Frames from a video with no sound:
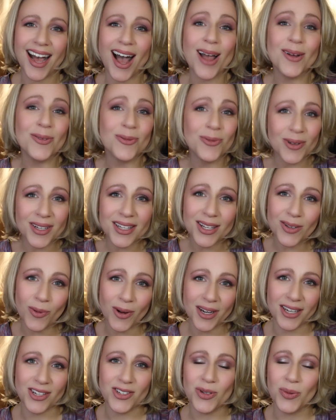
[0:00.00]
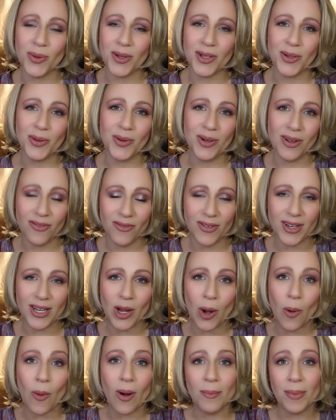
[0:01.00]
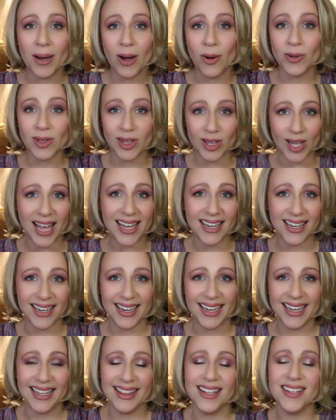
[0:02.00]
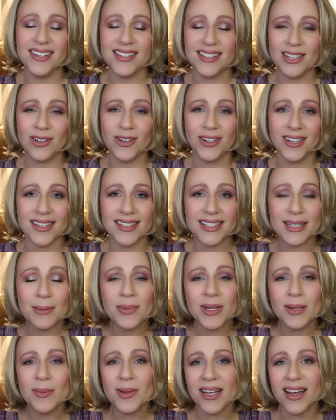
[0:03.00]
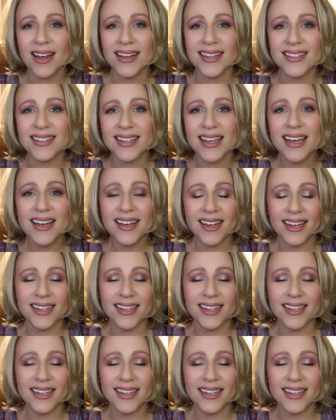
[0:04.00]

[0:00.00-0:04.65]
I really wanted to include a video about lighting in this series simply because